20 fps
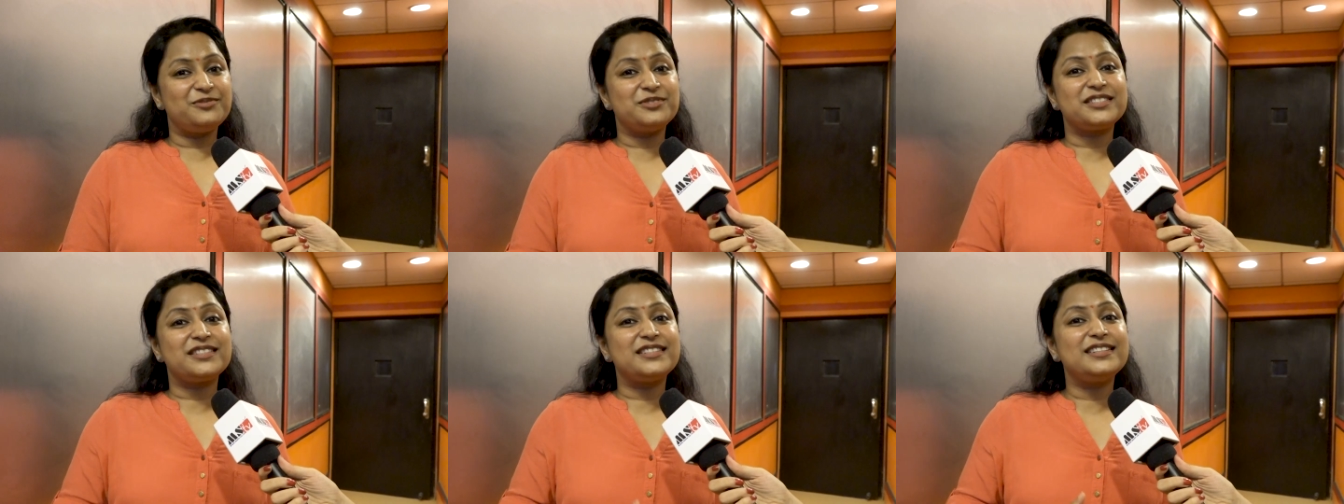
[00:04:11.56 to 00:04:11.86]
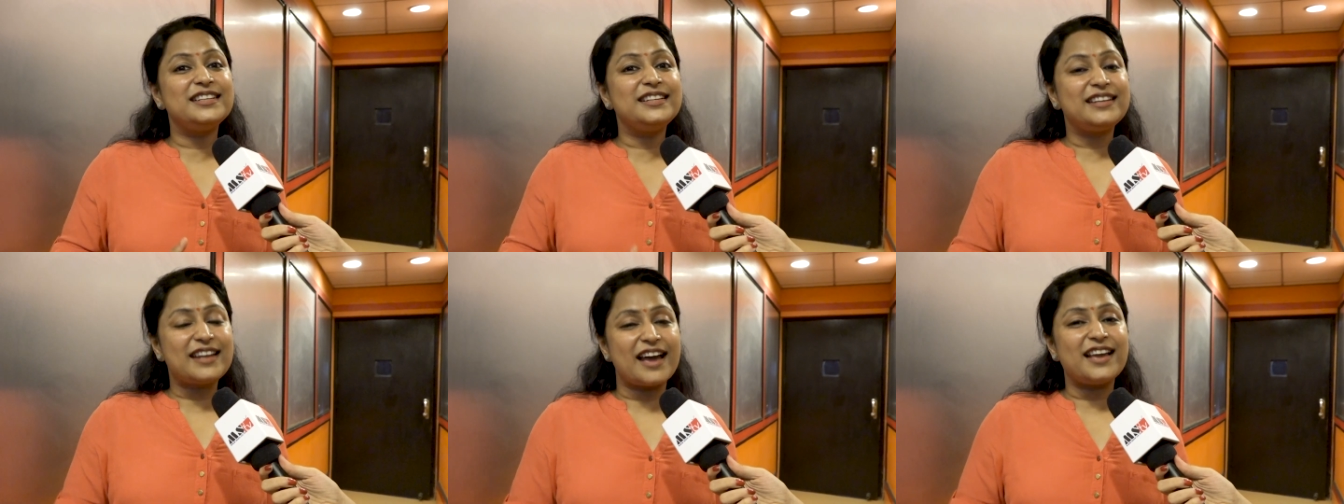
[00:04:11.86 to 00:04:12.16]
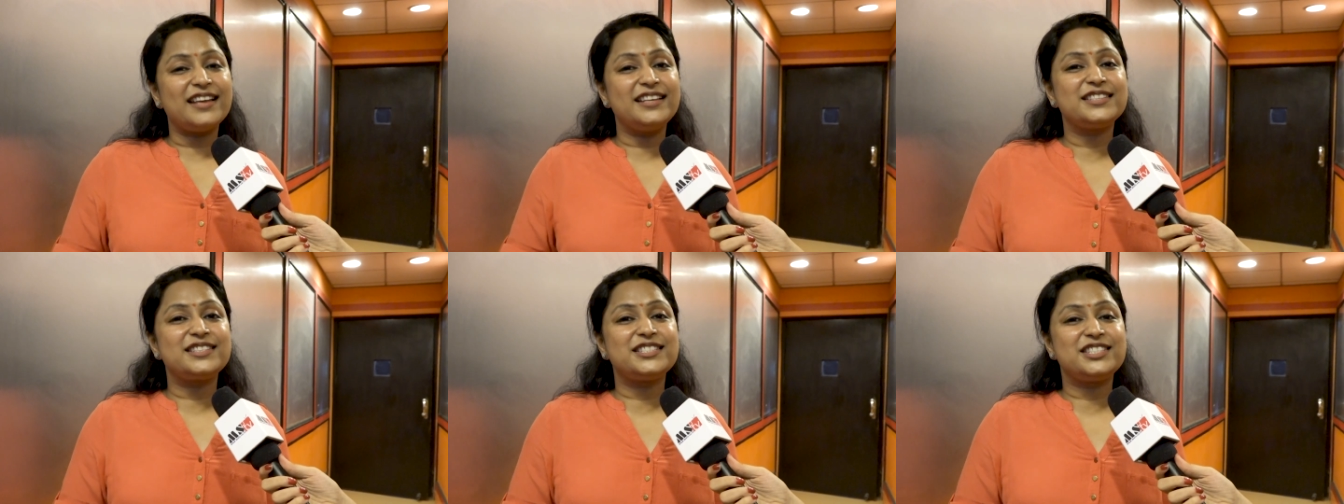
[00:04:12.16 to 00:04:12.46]
It was really
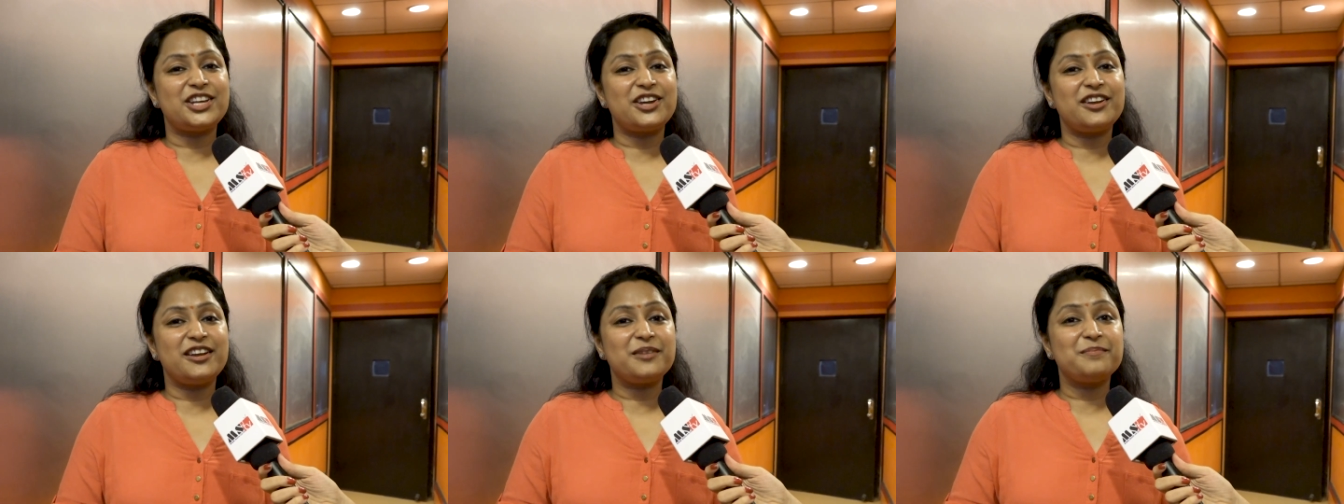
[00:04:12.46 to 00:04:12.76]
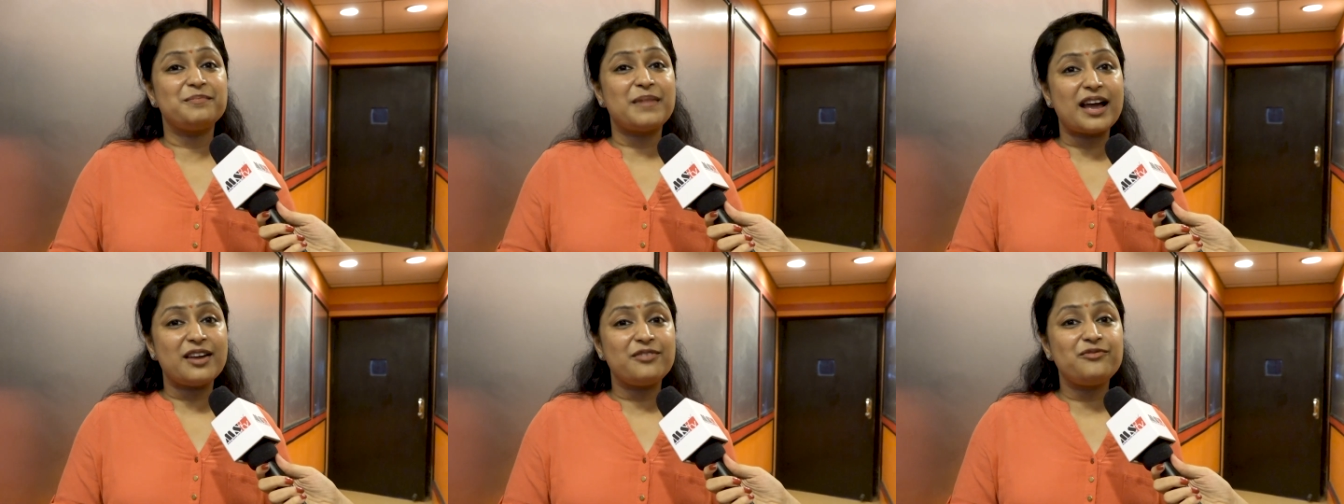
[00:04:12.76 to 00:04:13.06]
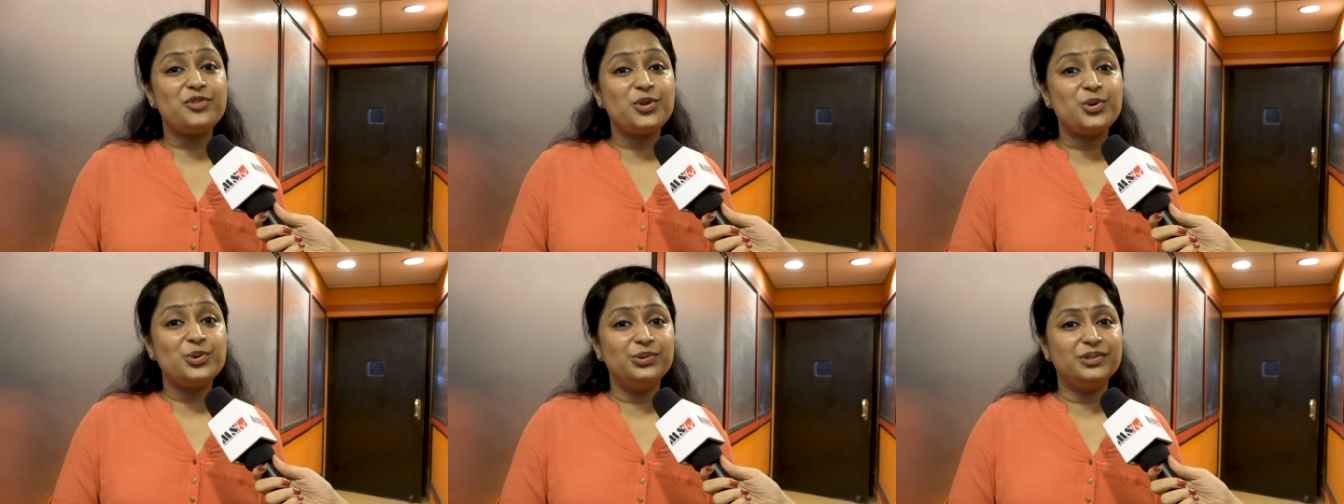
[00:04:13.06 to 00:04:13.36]
nice sharing my
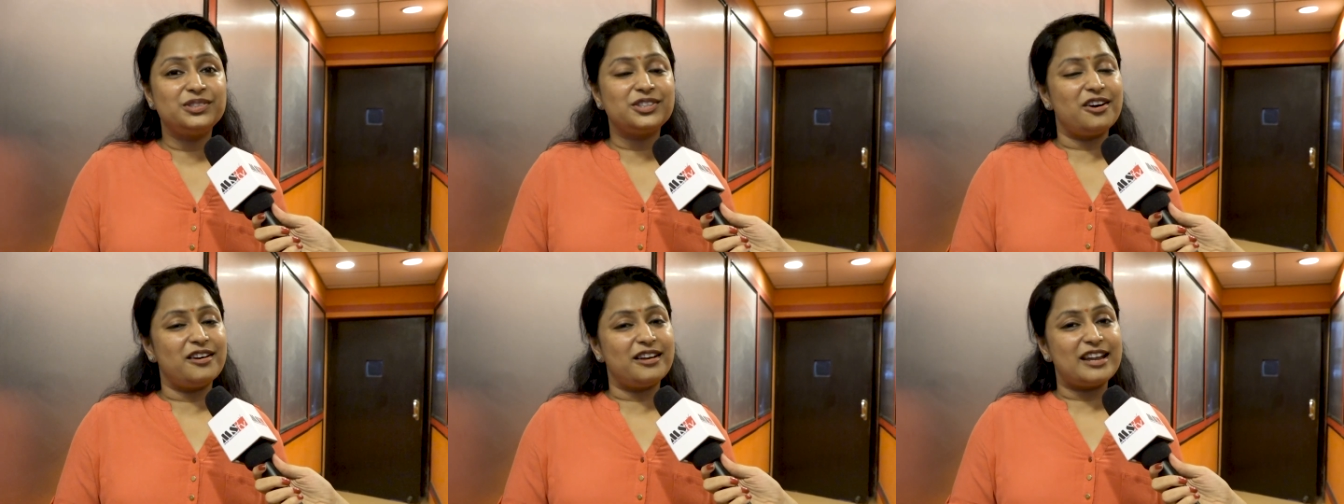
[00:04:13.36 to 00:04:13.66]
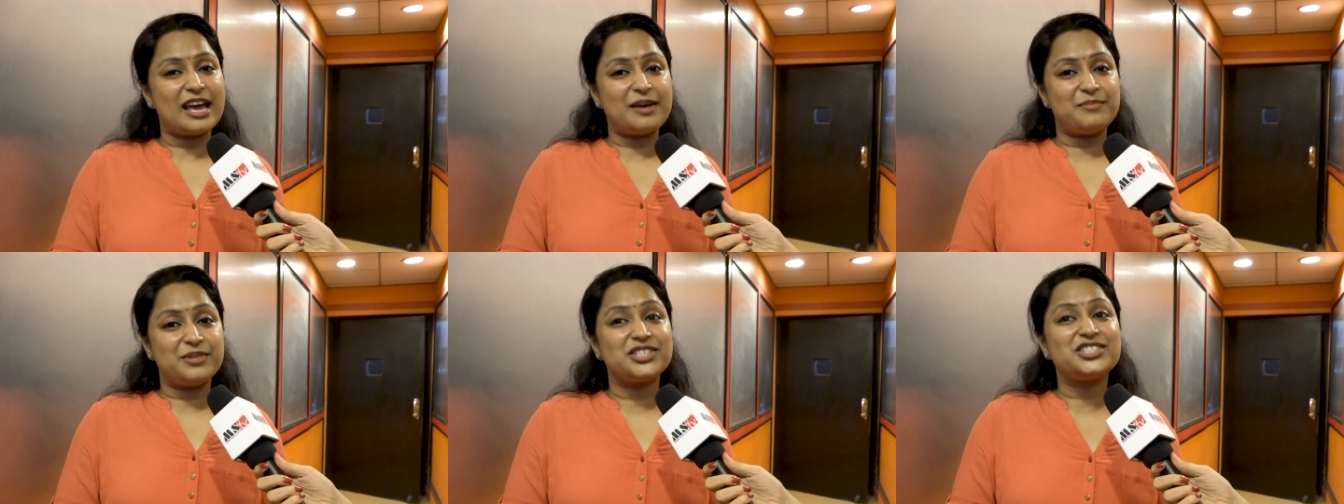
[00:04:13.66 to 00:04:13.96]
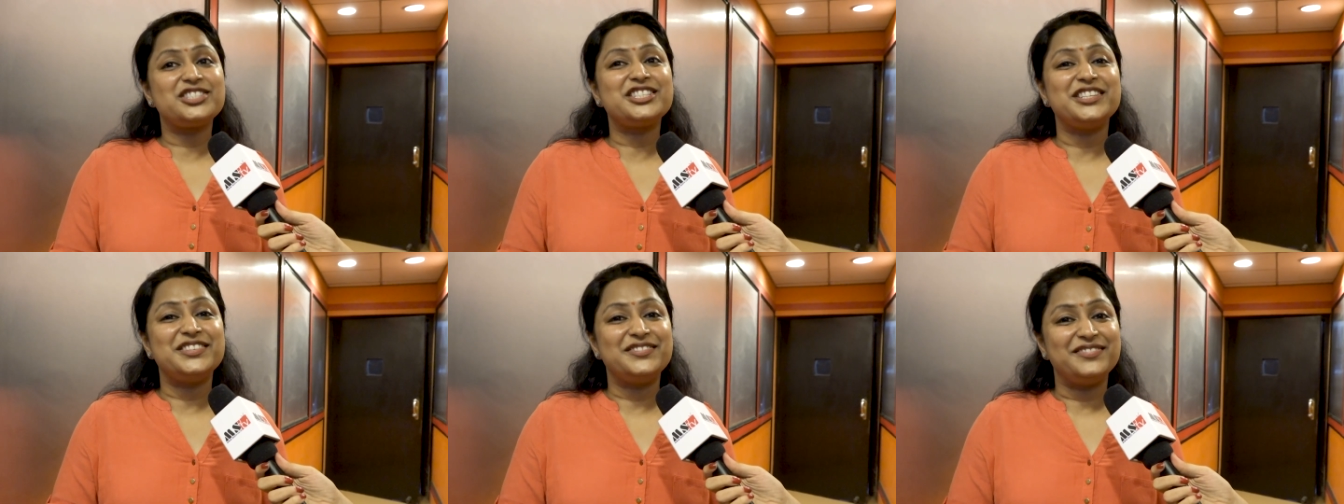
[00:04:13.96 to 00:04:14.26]
views on
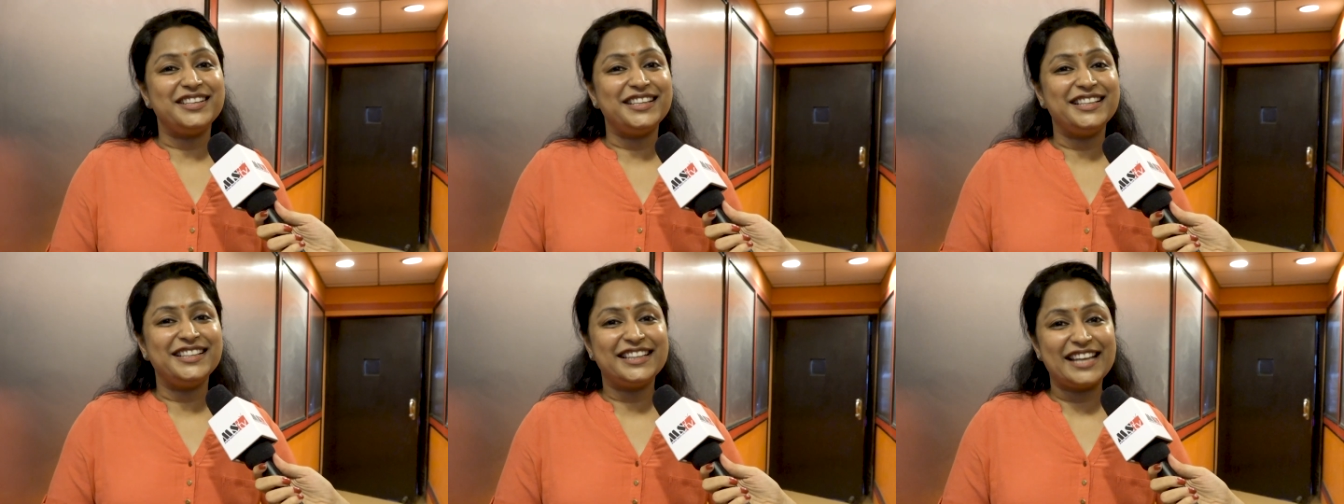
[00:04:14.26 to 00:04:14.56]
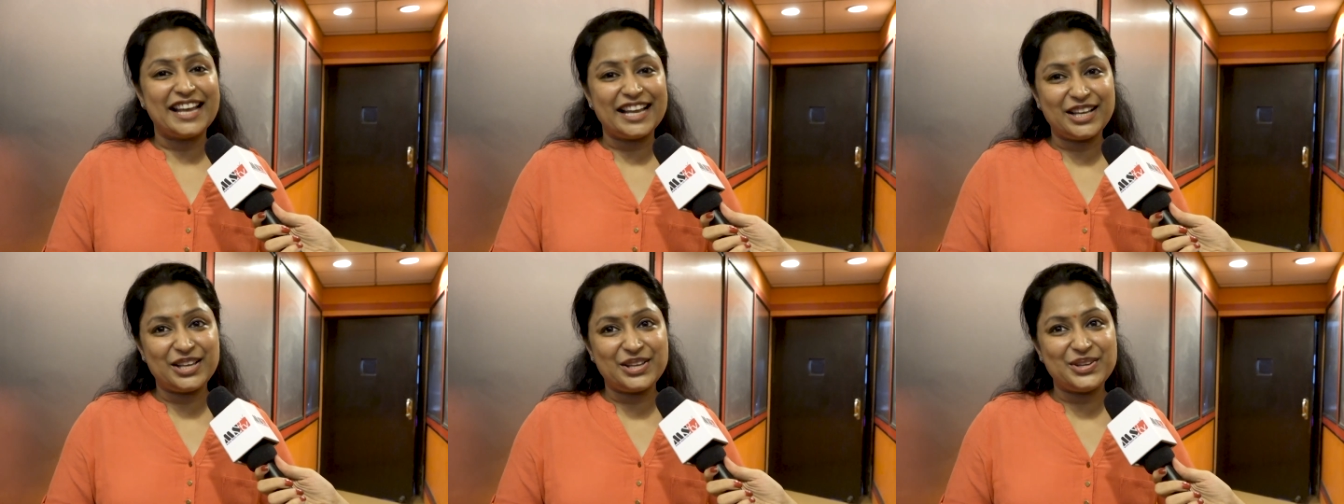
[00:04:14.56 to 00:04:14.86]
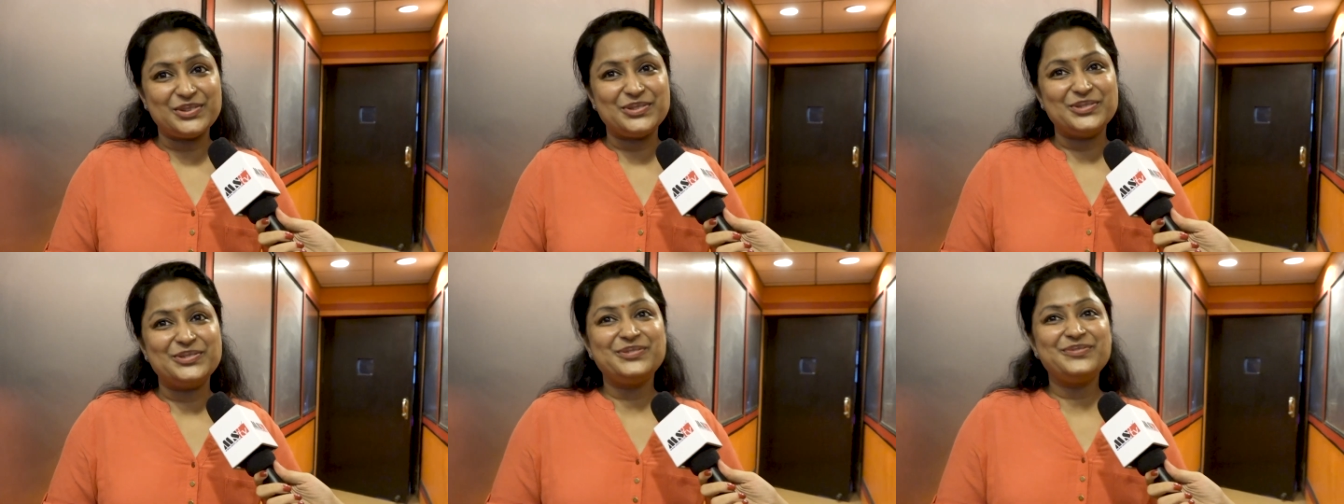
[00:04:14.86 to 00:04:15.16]
MSTV. Thank
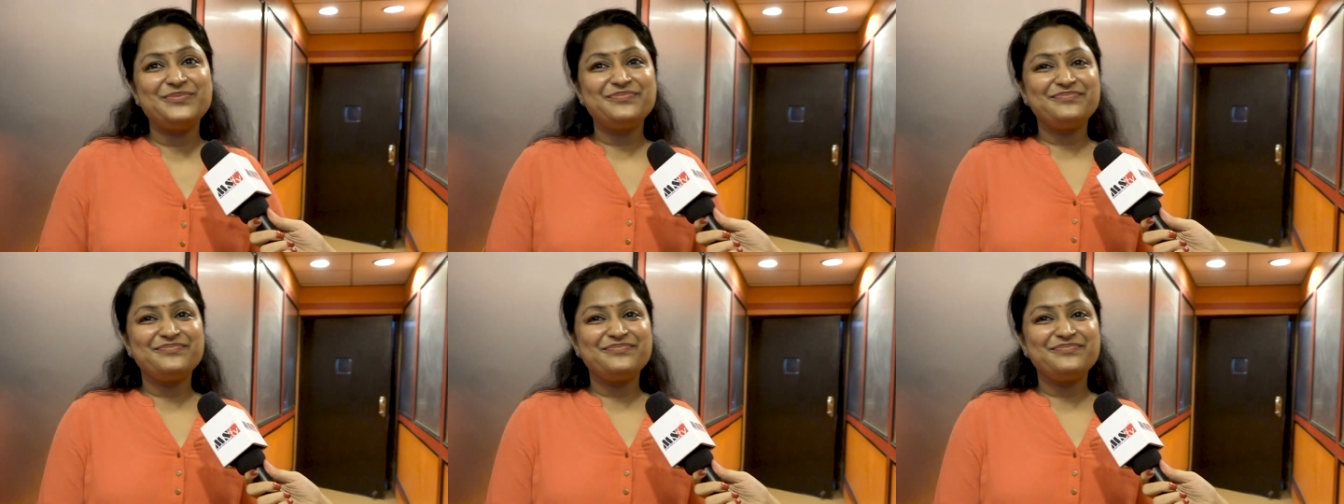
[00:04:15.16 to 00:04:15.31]
you.